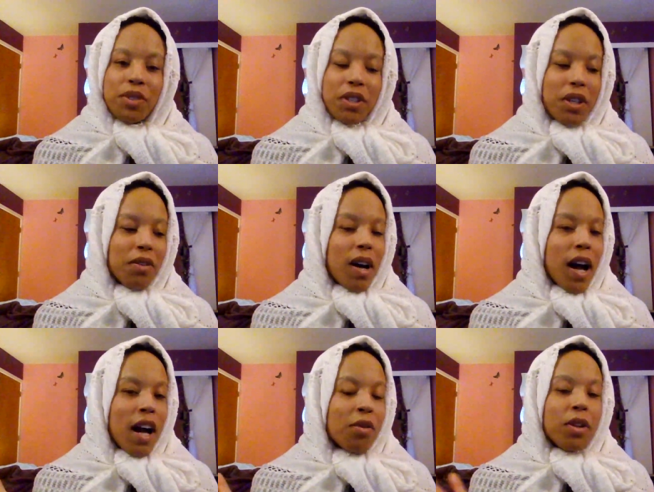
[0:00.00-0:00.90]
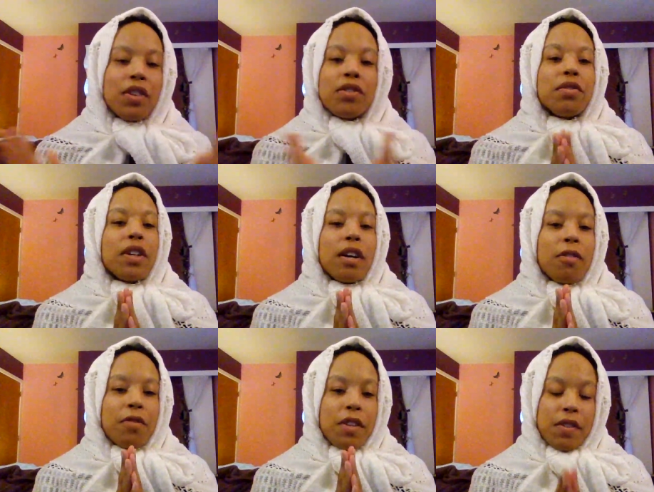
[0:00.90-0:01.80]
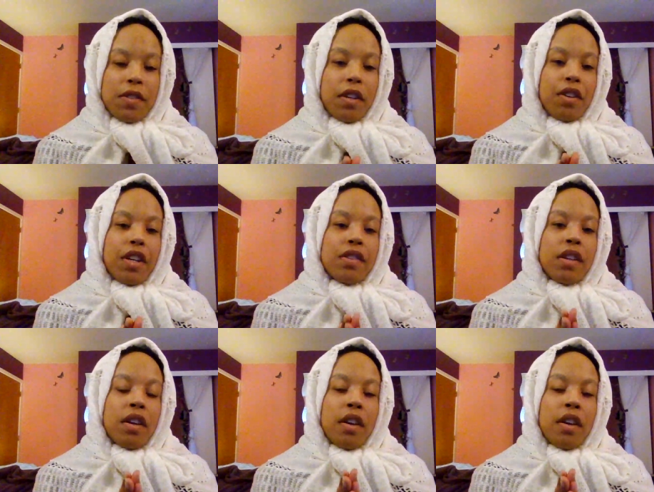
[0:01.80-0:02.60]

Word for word: So, I really do love this series.